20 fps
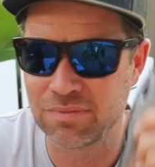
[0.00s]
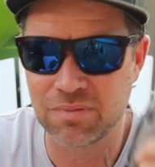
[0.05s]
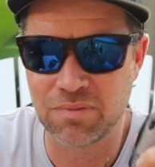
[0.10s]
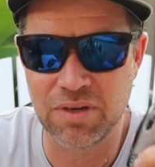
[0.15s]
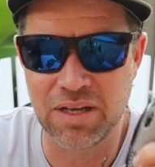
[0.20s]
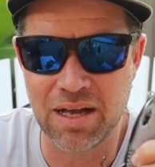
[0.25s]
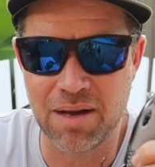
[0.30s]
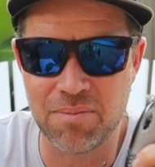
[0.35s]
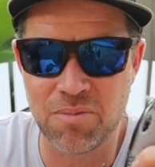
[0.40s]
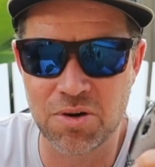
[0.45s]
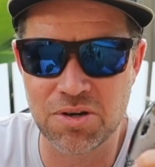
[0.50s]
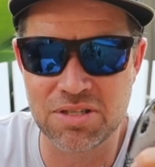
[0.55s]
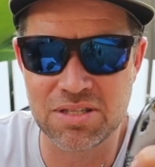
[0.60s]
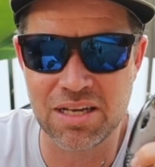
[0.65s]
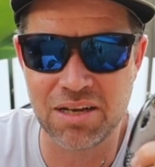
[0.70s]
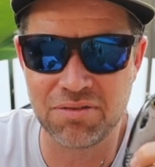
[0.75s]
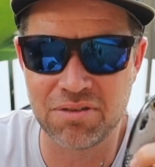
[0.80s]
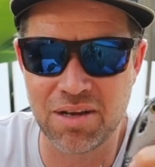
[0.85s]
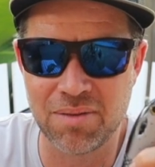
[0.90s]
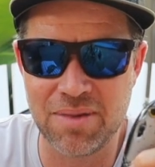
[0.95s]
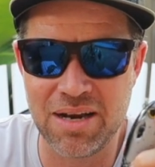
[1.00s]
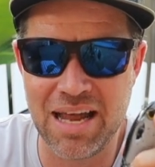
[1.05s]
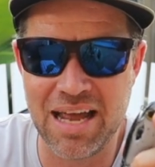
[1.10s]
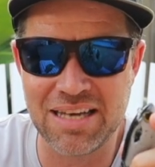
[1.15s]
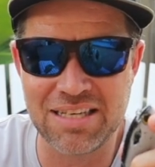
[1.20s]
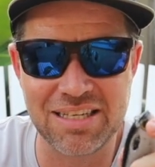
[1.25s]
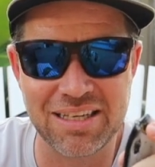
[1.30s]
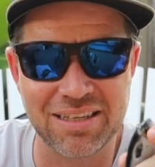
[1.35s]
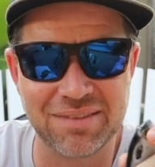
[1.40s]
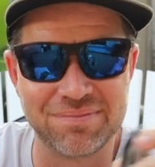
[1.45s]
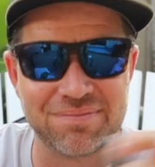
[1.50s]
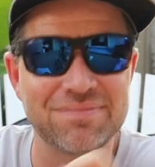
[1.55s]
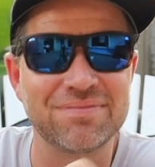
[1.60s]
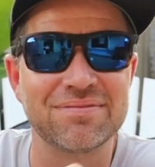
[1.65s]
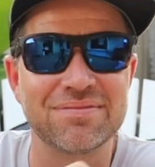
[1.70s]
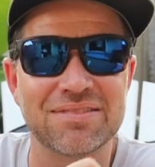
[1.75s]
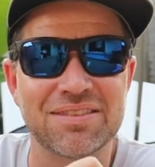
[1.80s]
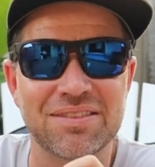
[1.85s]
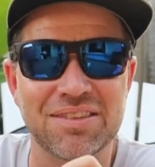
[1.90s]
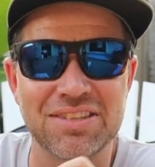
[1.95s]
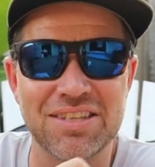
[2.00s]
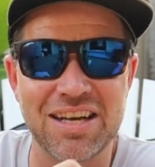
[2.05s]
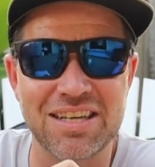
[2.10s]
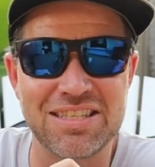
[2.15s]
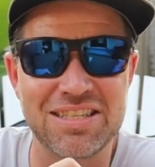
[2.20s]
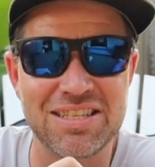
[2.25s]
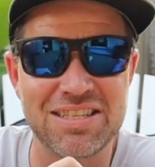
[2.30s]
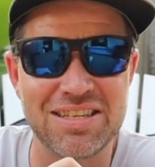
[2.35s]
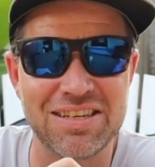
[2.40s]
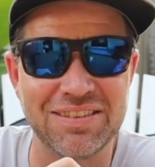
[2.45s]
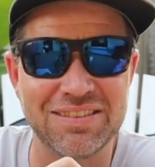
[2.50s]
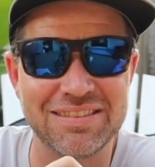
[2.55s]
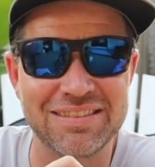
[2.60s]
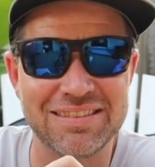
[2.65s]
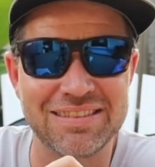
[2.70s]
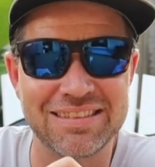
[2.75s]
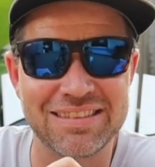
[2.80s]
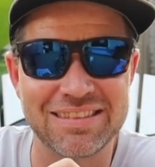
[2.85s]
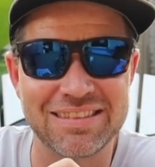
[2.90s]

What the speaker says: We got more stuff coming at you. We'll talk to you soon.